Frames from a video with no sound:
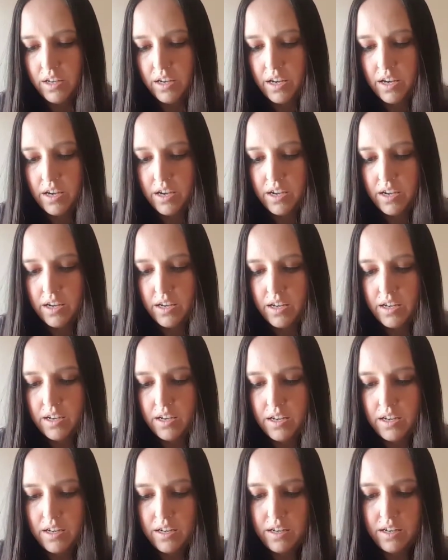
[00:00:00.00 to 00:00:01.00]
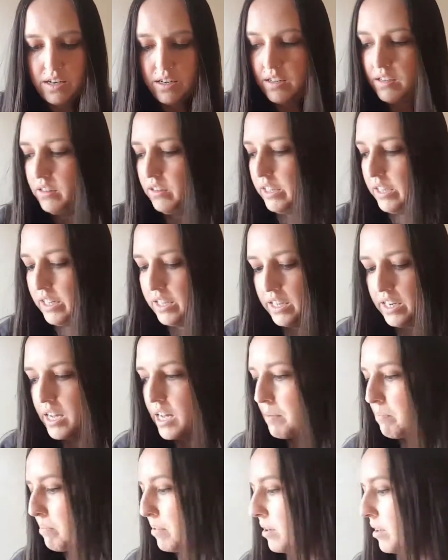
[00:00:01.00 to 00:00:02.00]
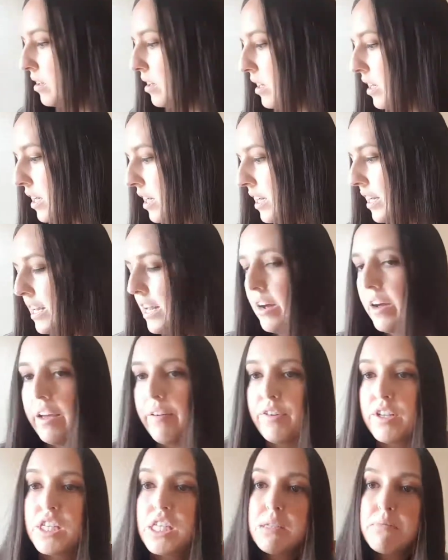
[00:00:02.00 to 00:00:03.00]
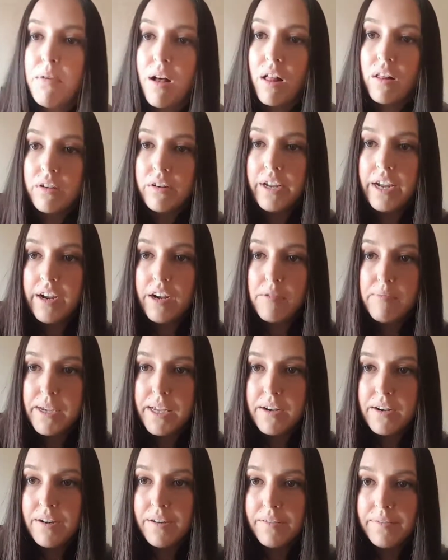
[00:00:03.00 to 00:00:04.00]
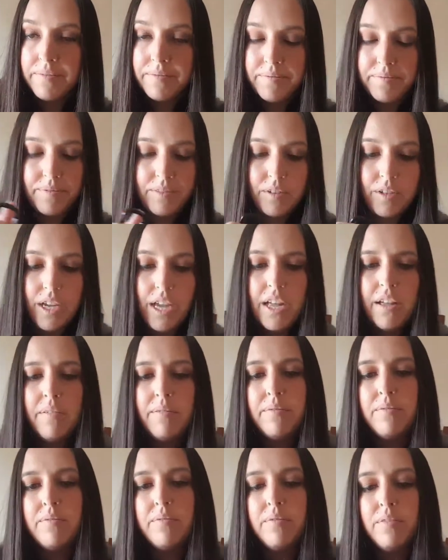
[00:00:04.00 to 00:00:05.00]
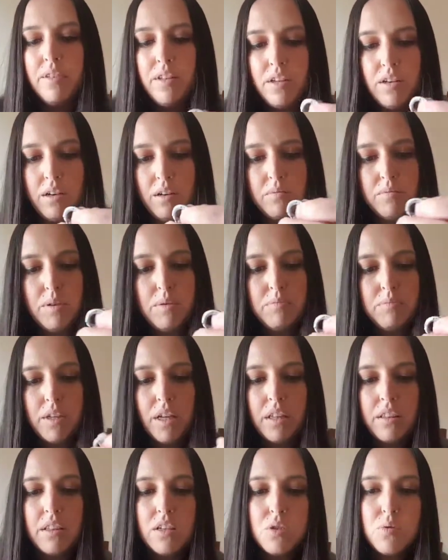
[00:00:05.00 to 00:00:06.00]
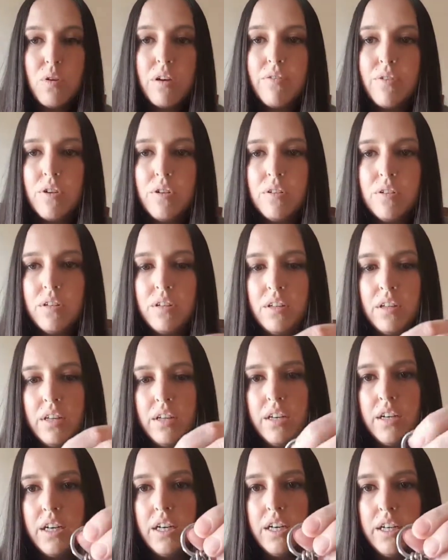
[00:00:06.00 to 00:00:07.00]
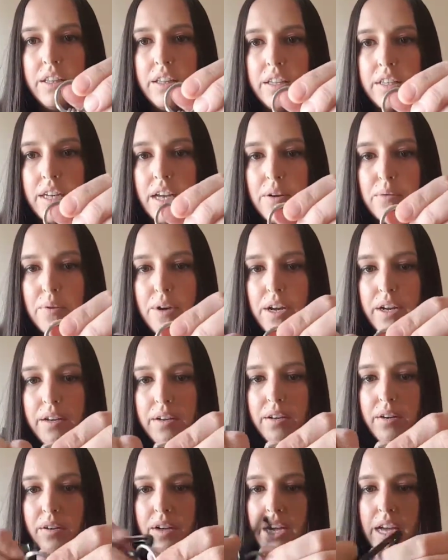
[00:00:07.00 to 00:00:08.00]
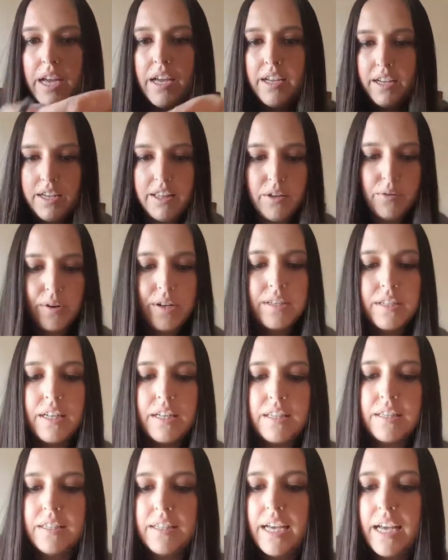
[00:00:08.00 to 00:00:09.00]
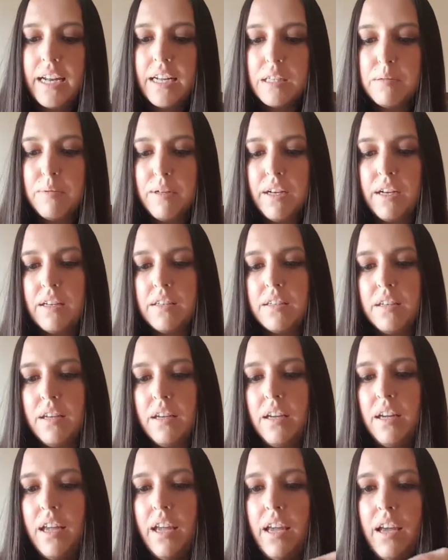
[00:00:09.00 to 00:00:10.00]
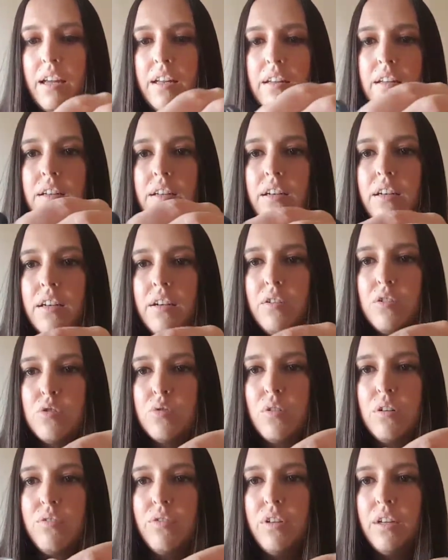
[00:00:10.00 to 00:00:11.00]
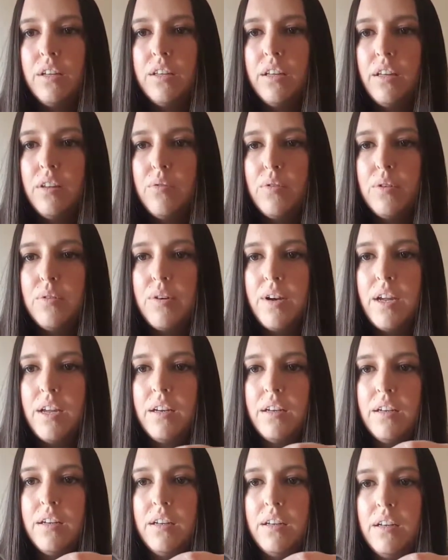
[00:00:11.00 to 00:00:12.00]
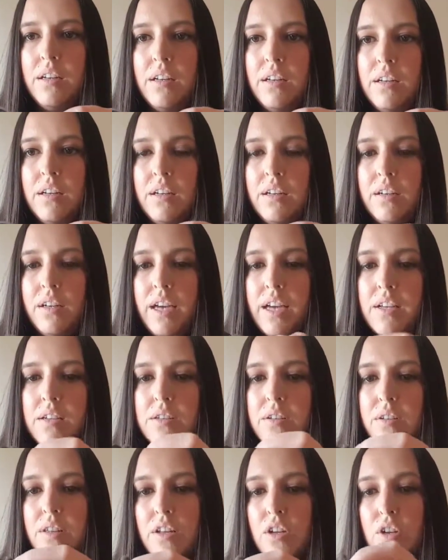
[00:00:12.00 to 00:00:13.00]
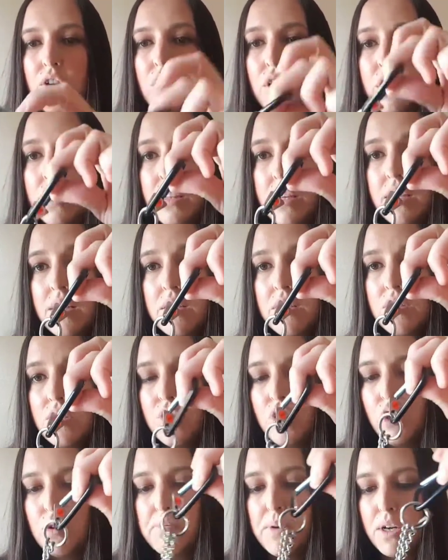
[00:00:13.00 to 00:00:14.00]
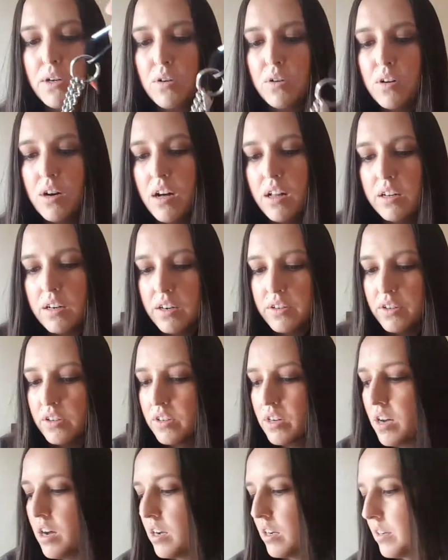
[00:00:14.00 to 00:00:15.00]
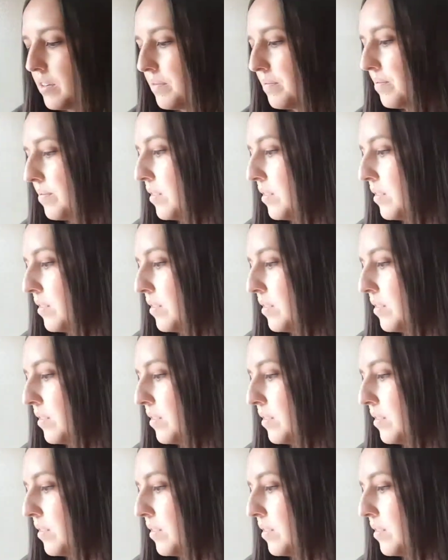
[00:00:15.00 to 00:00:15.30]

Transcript: Okay, I gotta link it up. Now I have a smaller carabiner, okay? Not the swivel, the dead ring, okay? And the reason it's dead is because it can't, you know, swivel like the other one, right? Okay, so then you hook this to your buckle collar on your dog.